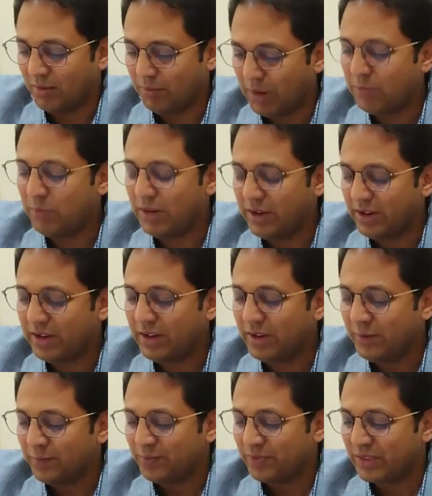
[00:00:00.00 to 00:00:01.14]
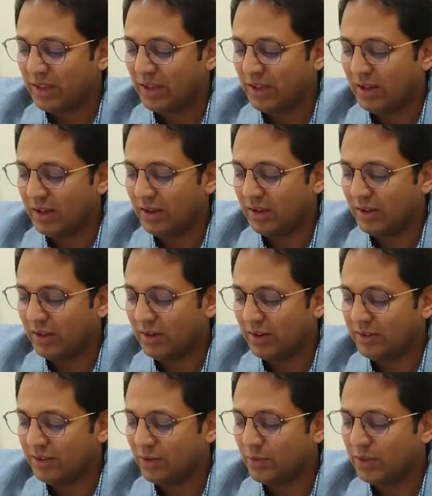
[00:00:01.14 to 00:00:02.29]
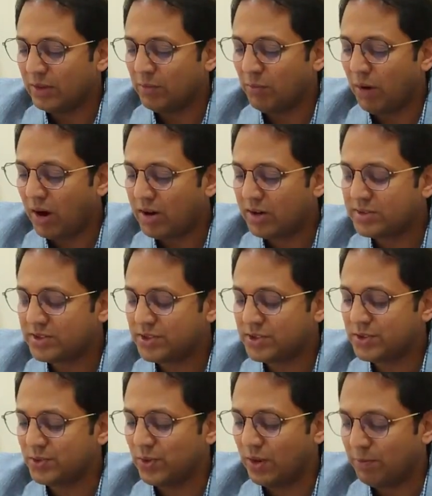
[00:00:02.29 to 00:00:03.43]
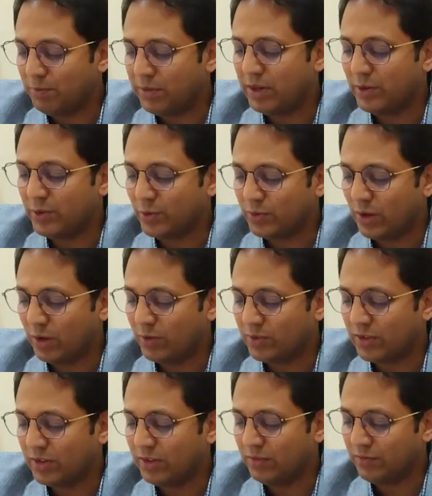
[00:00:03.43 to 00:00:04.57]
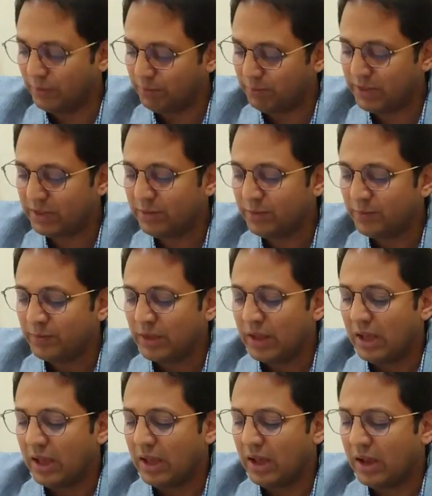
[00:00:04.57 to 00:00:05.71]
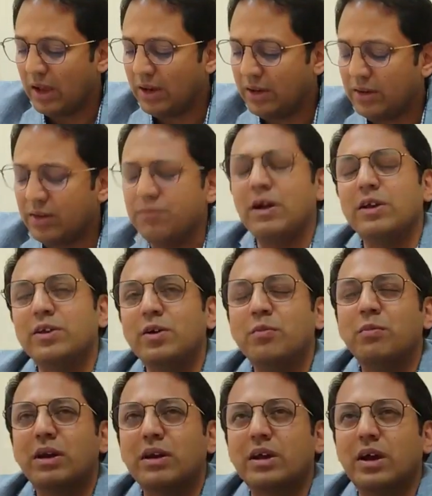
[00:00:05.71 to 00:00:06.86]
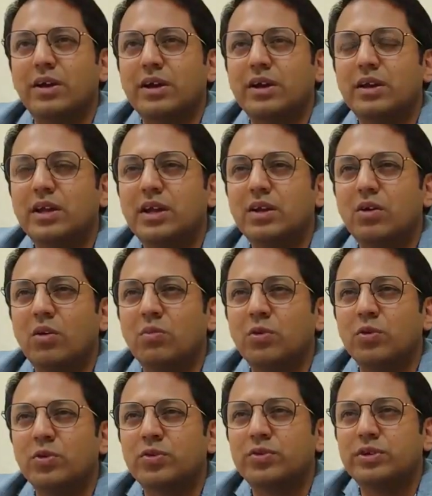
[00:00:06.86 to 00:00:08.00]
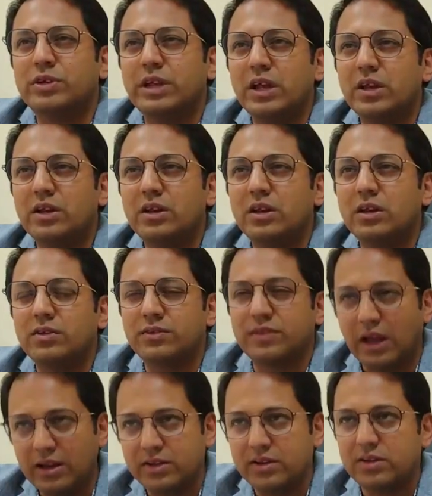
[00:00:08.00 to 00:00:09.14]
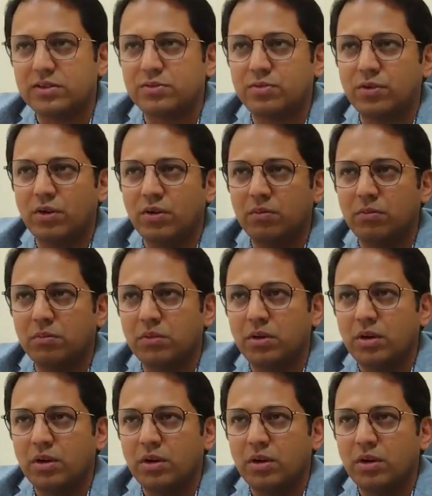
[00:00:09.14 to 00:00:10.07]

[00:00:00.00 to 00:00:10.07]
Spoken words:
main building during March to April 2015. And if I remember correctly, almost 10 scientists from